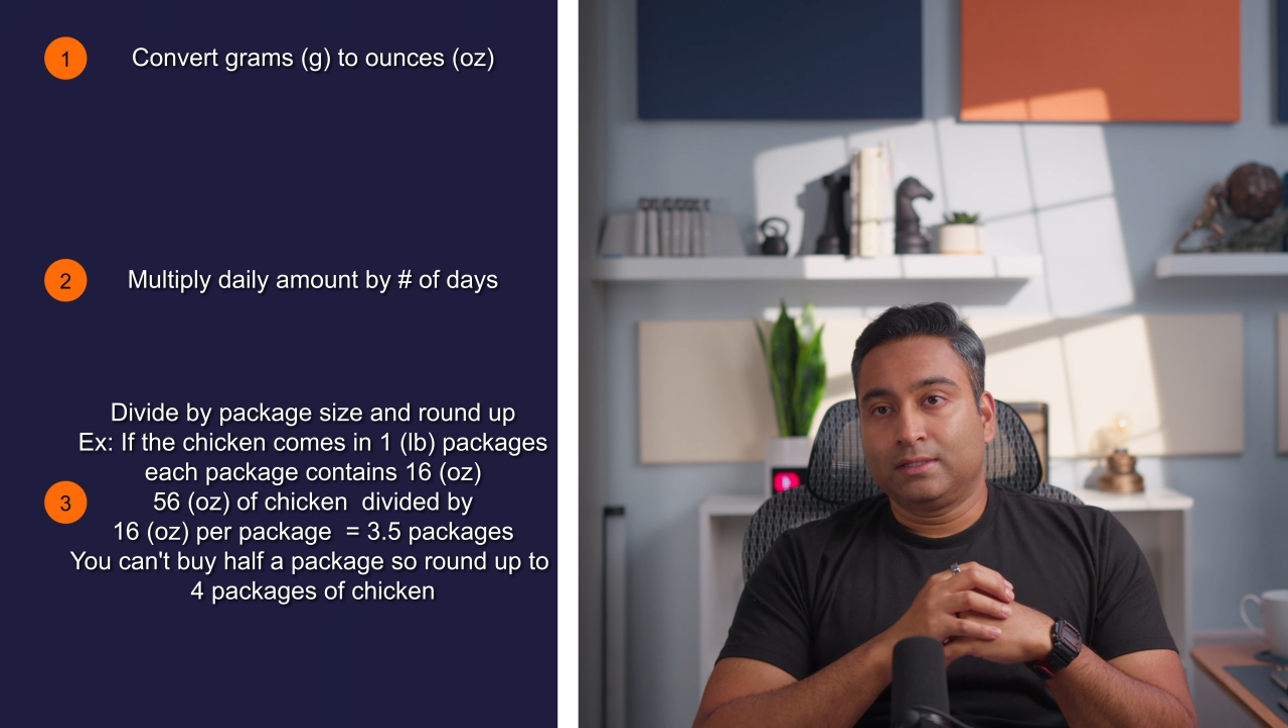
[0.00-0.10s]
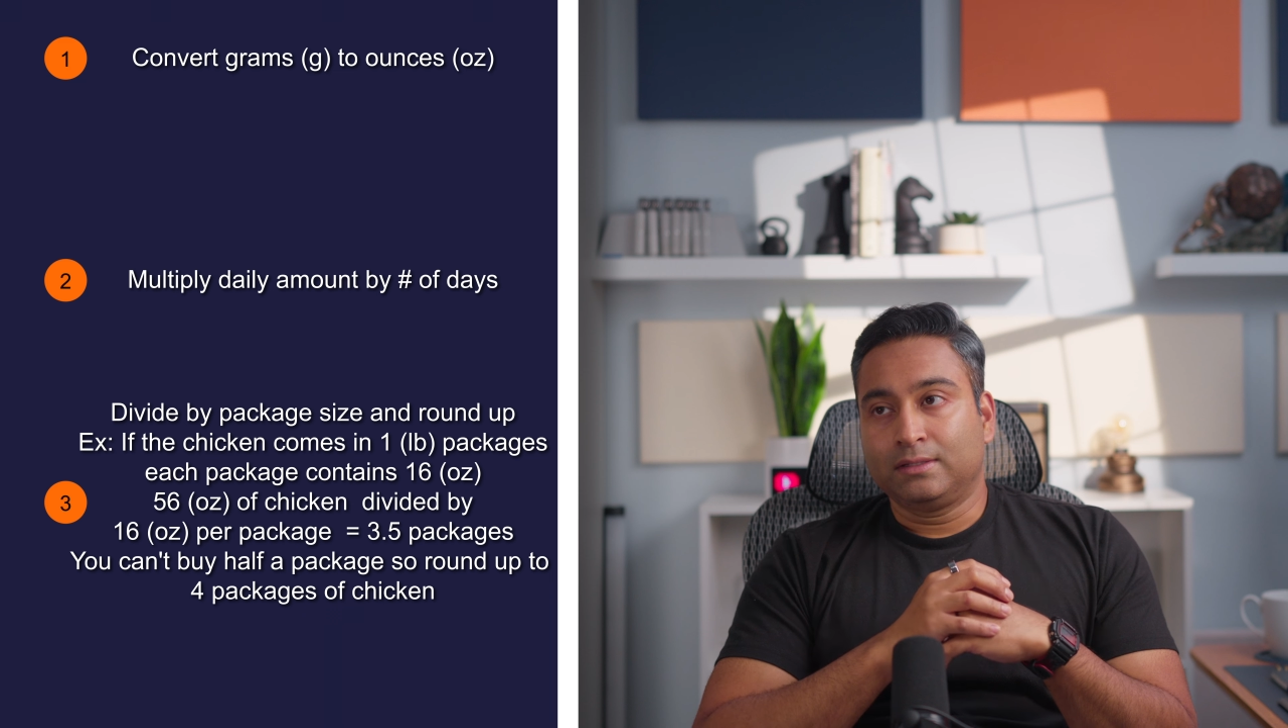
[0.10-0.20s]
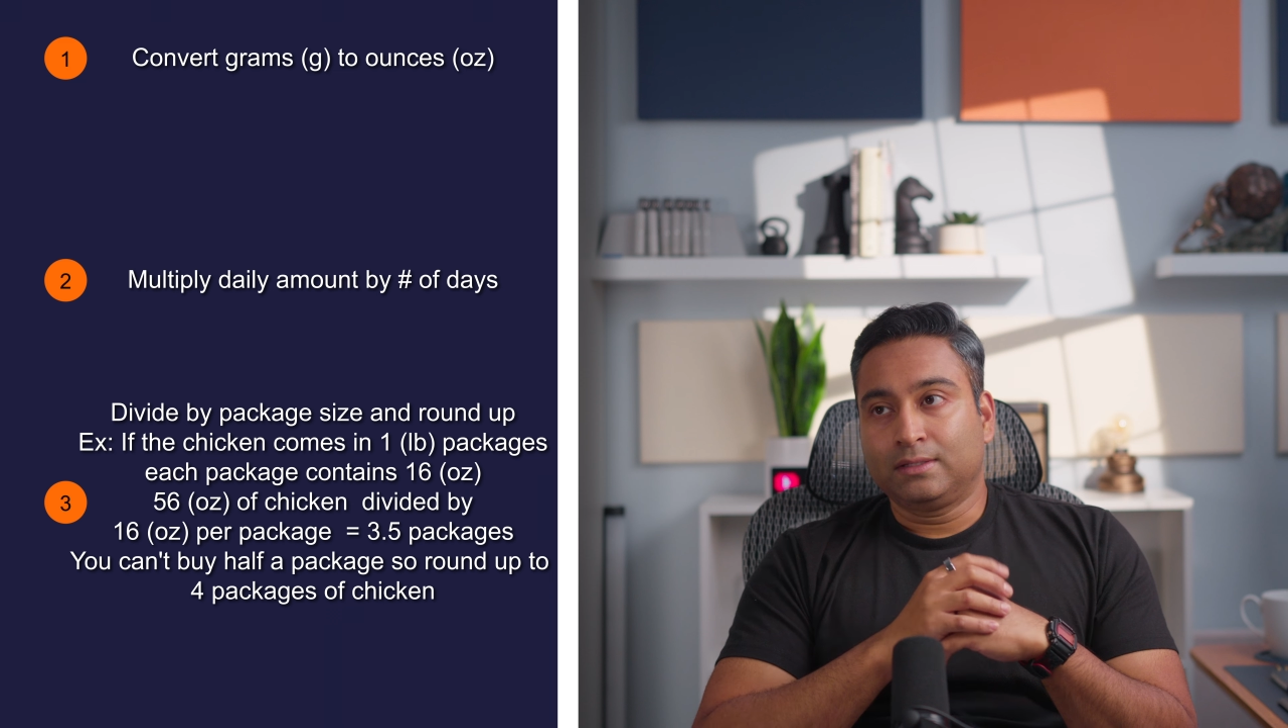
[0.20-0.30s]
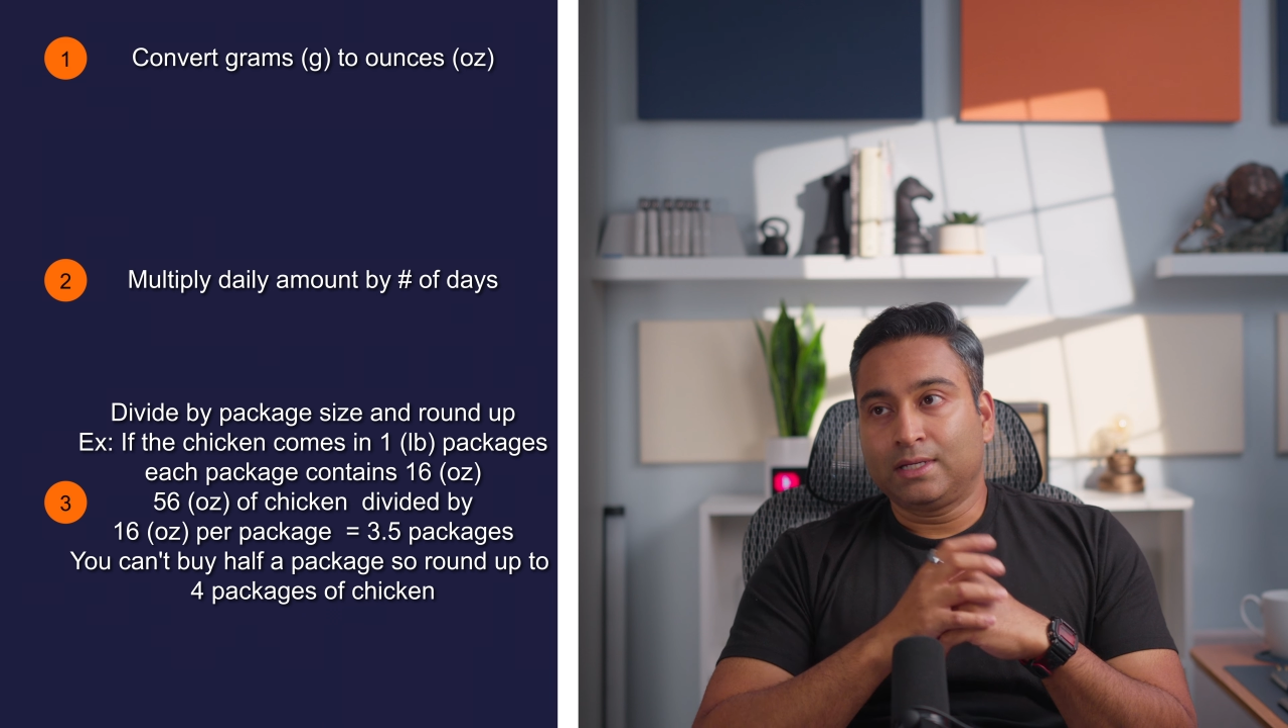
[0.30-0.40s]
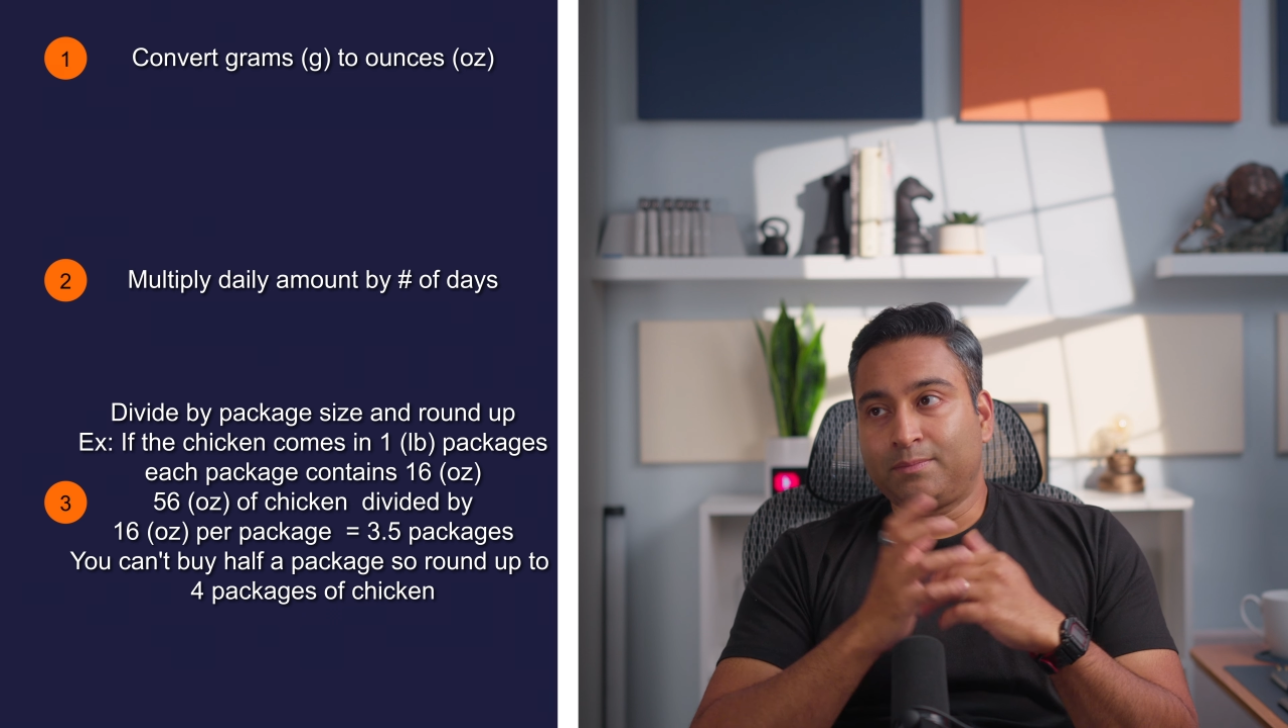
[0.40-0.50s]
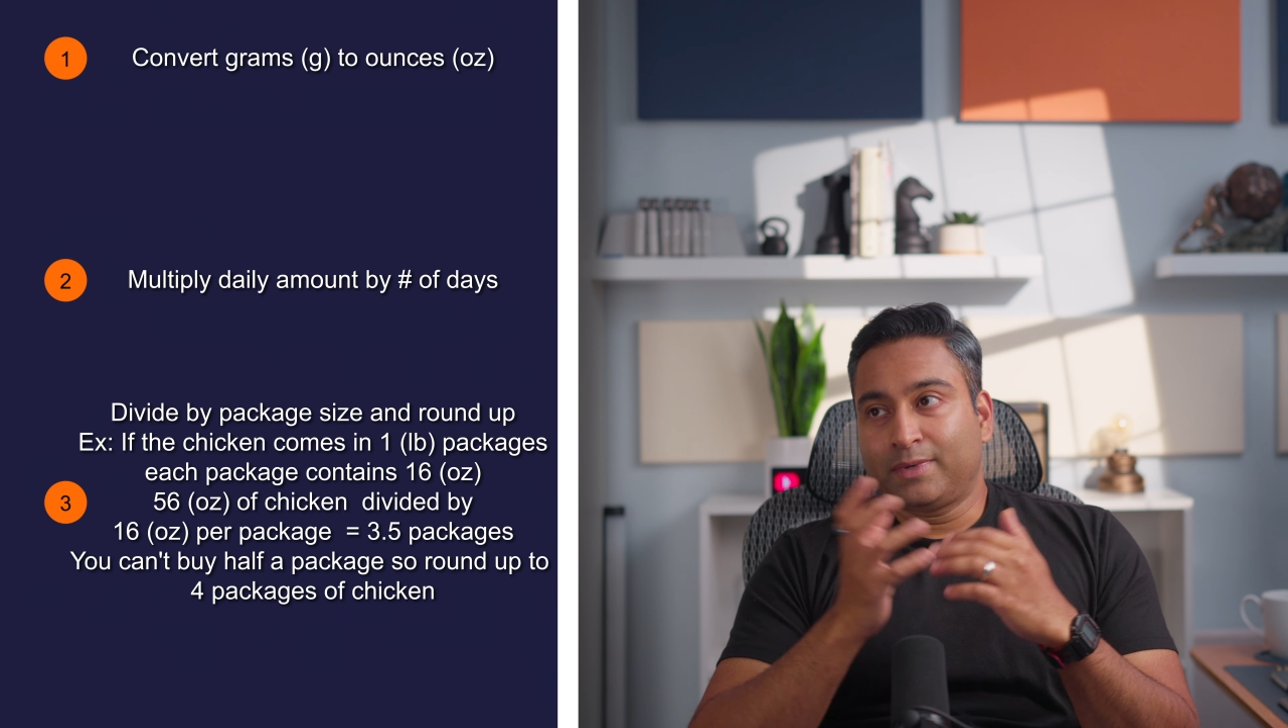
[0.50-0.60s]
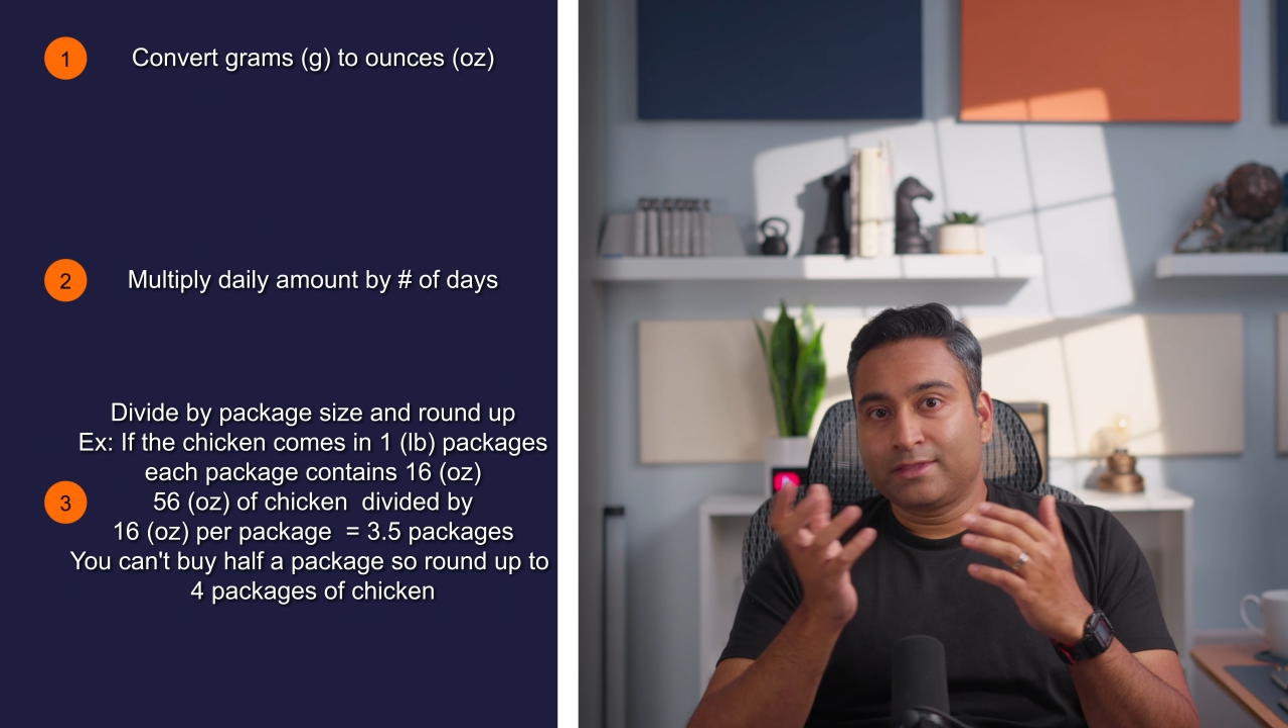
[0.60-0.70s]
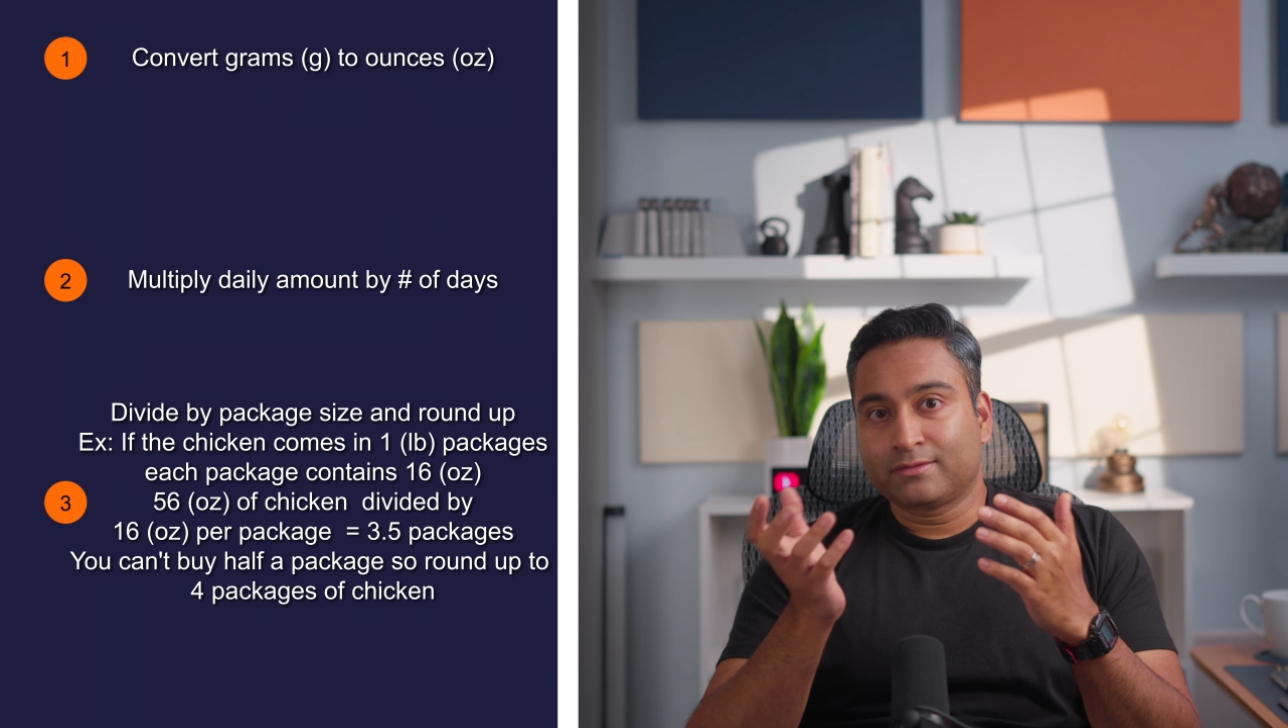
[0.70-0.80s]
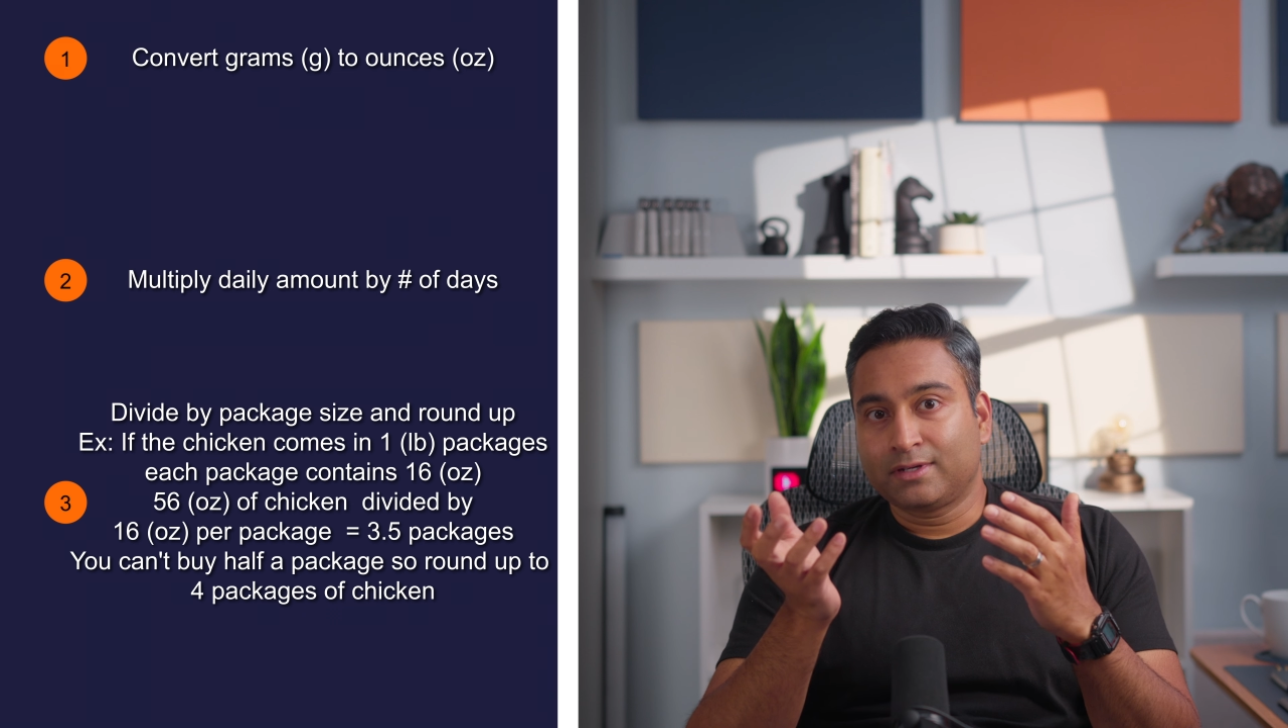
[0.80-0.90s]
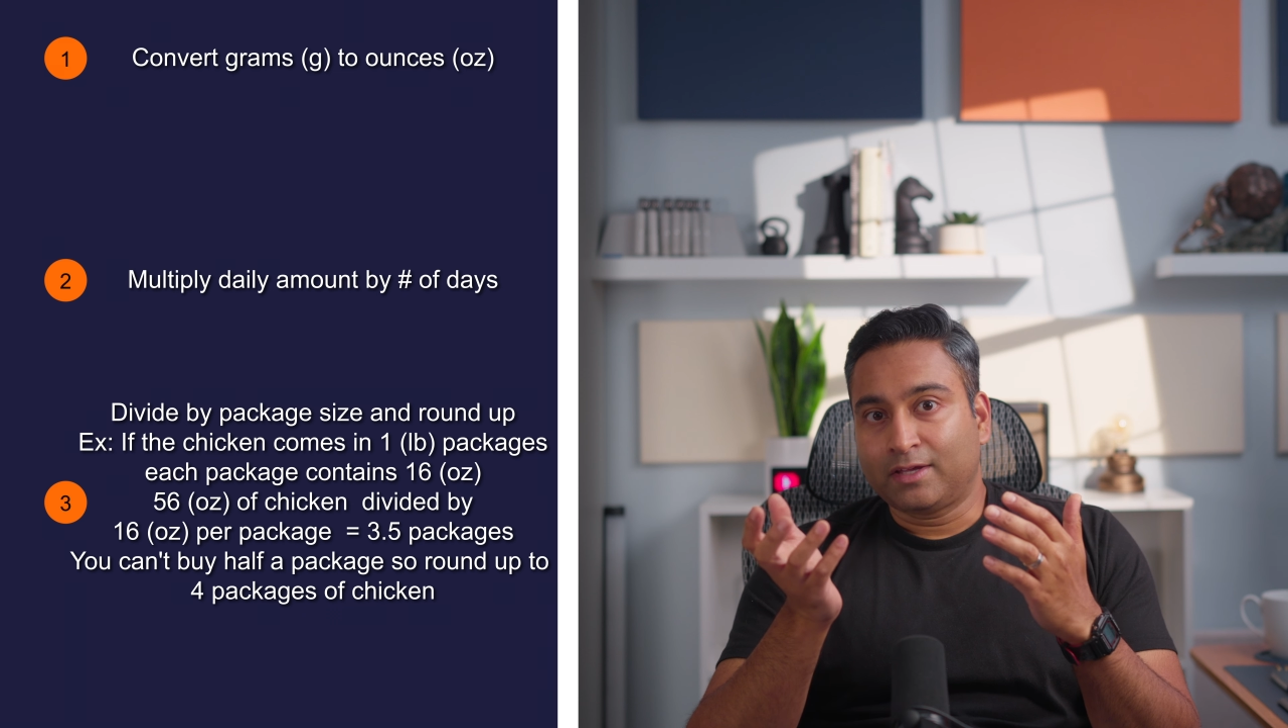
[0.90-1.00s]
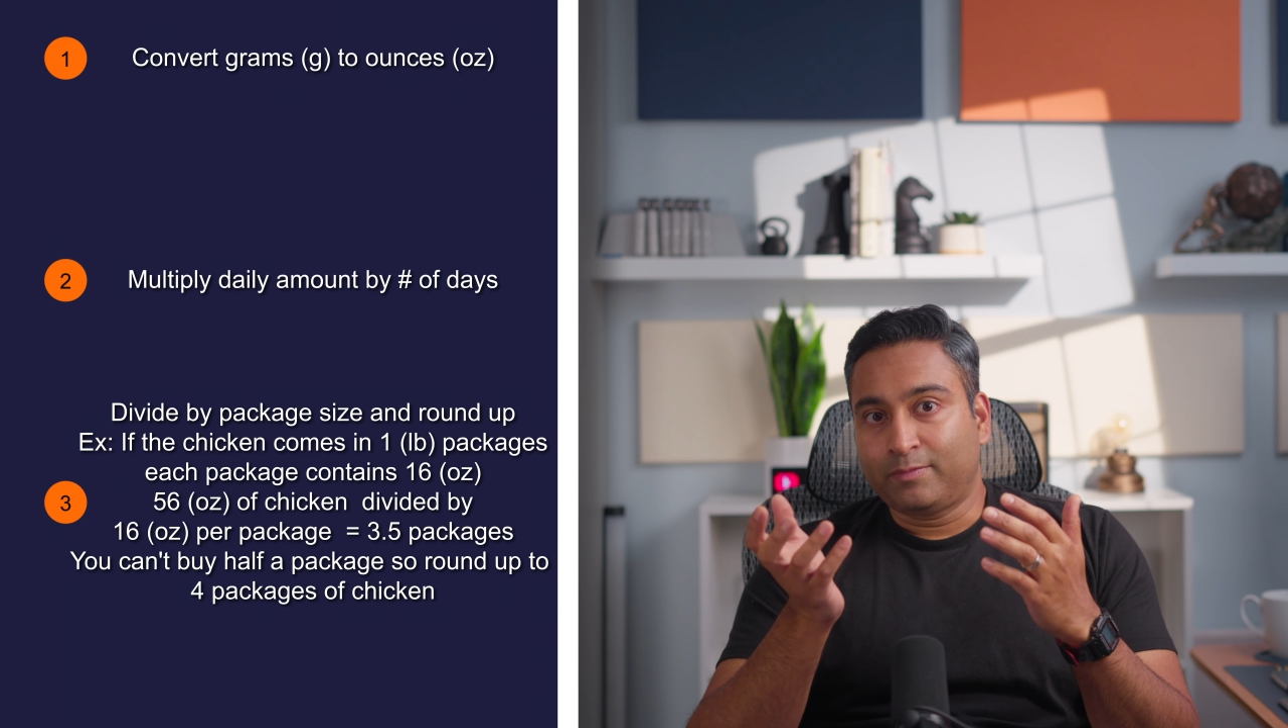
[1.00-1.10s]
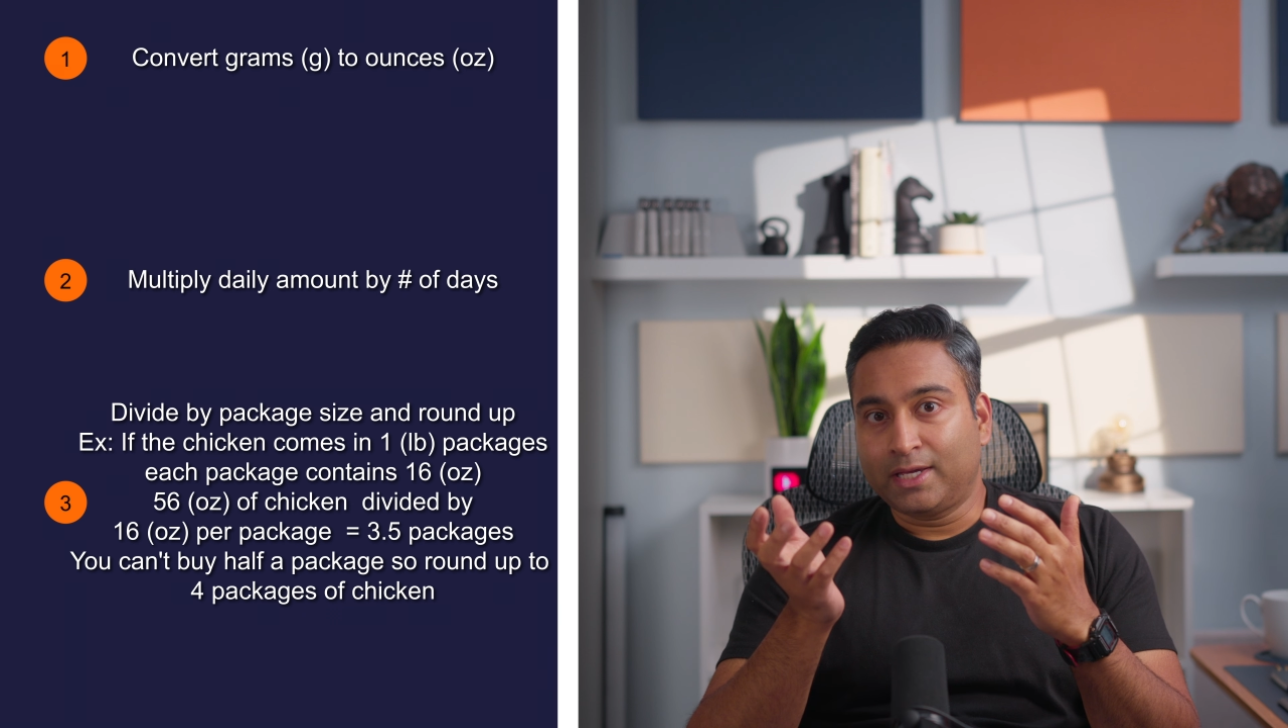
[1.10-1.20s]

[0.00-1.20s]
You can't buy 3.5